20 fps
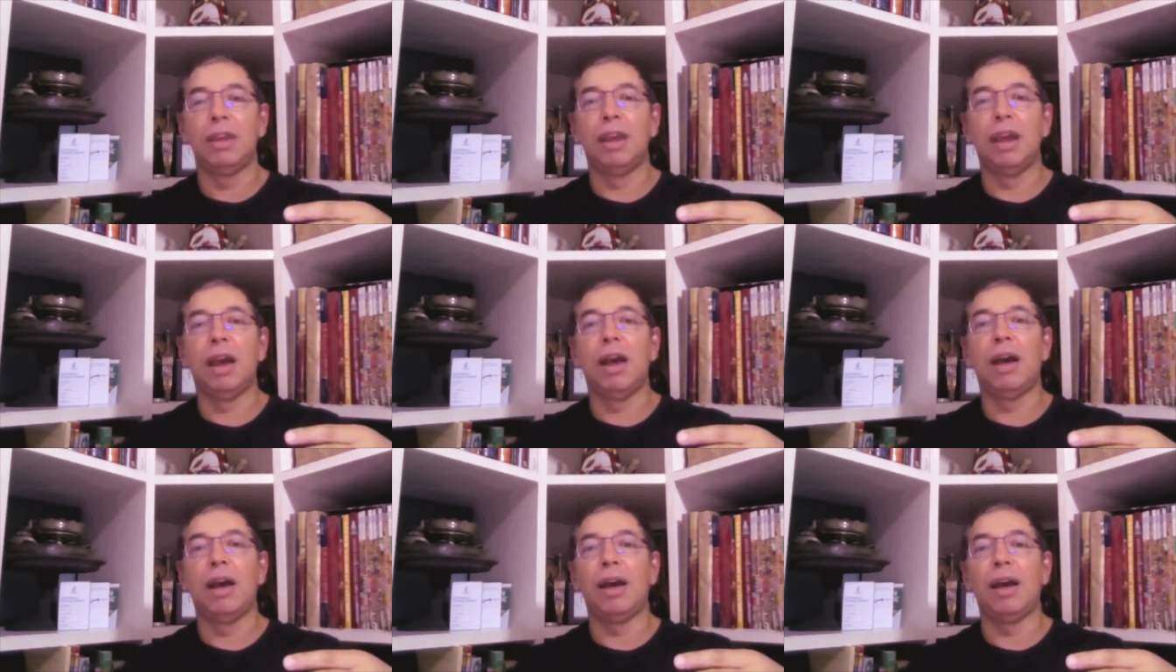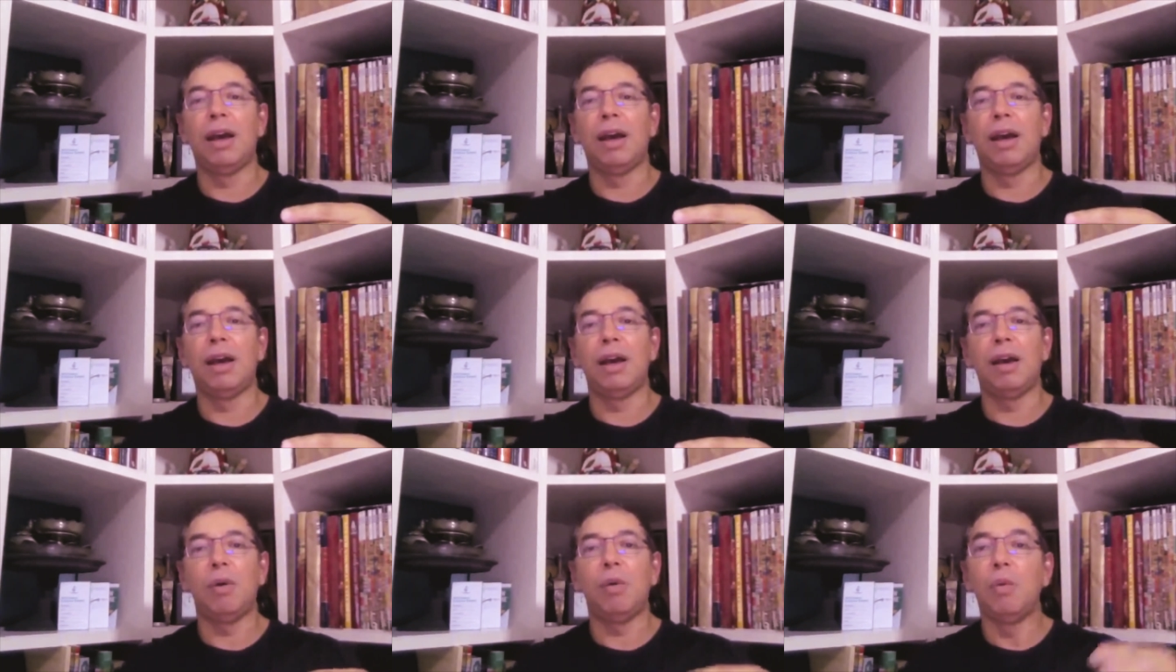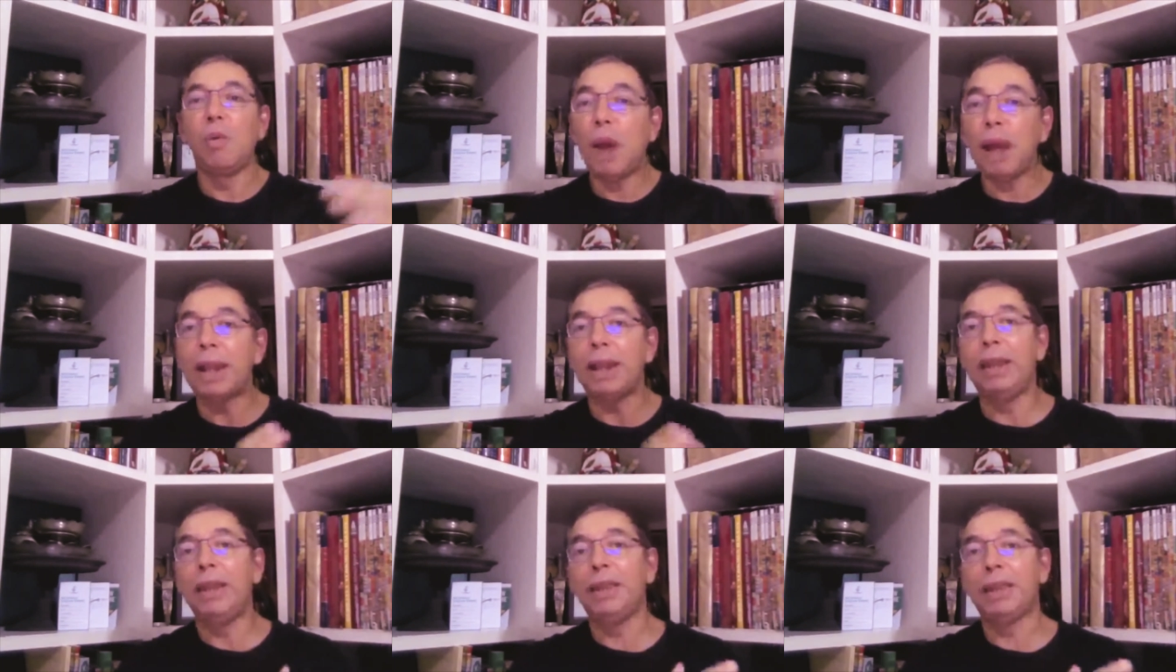uh,
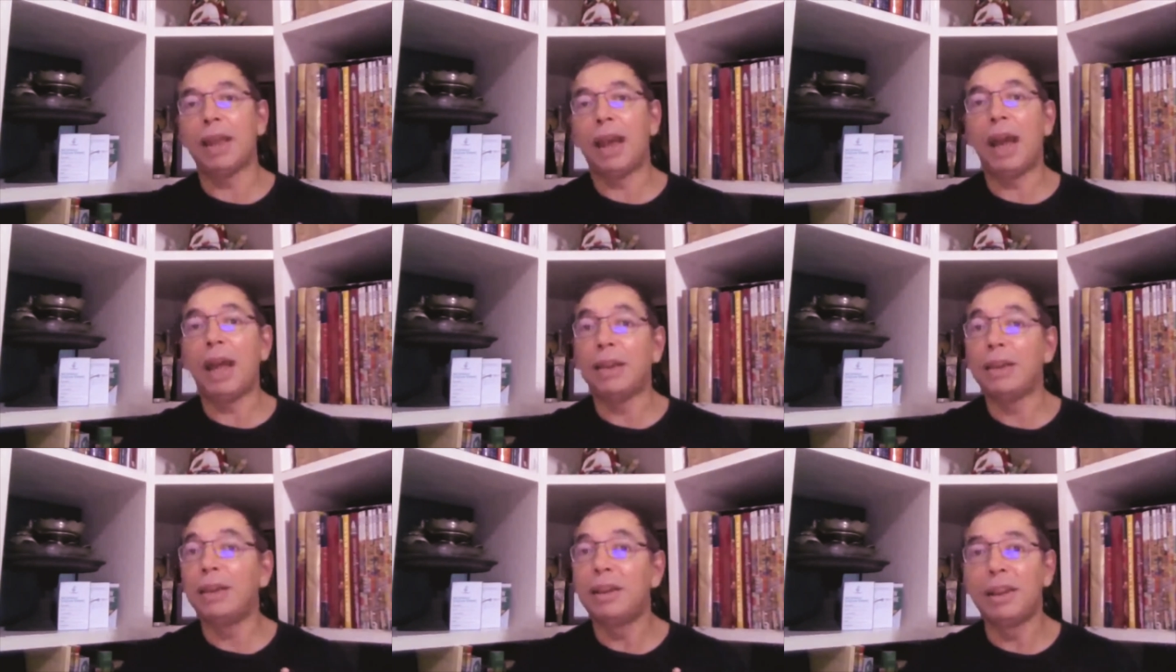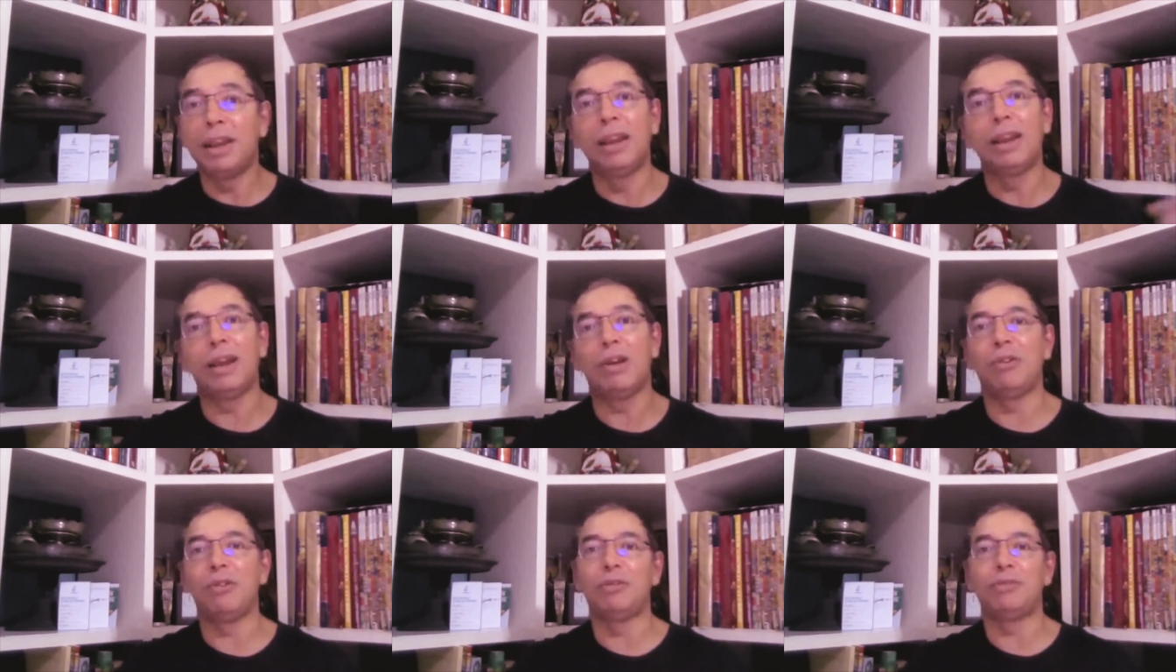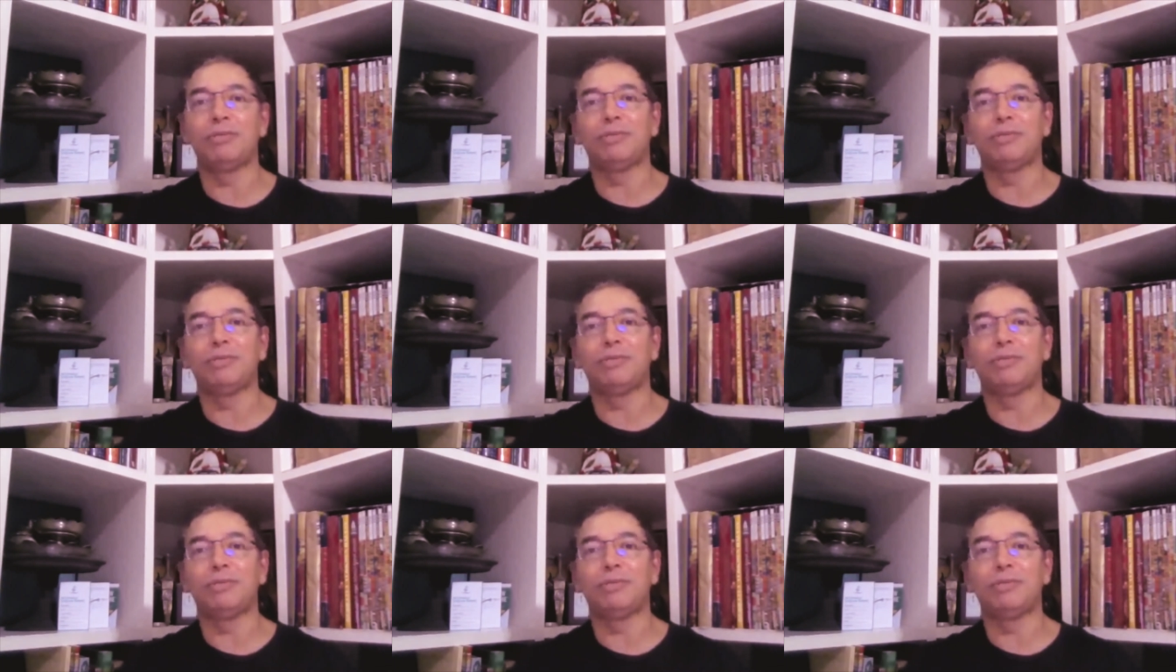what is under the ground.